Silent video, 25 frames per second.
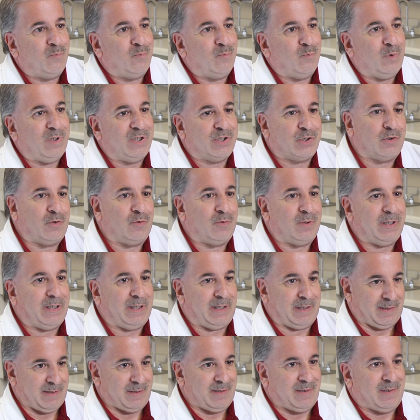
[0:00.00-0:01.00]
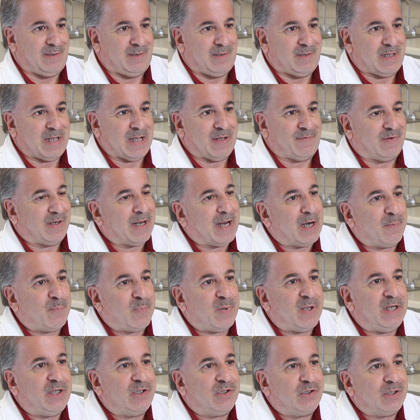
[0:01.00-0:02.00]
We certainly have a lot of
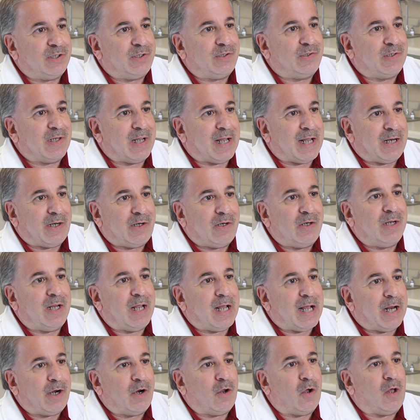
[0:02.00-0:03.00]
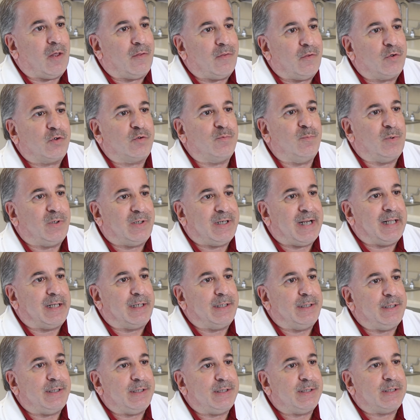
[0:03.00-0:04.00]
patients on all those
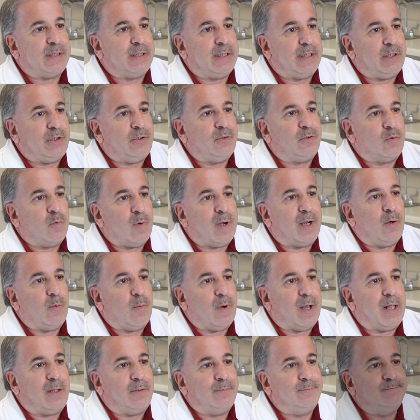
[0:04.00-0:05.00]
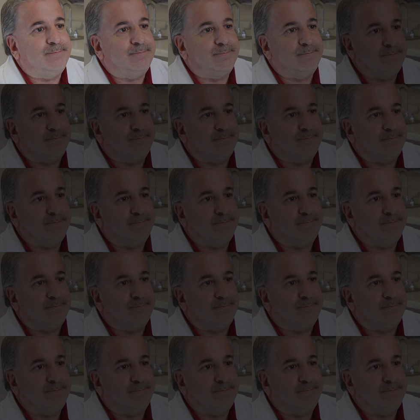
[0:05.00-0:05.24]
modalities, and they do quite well.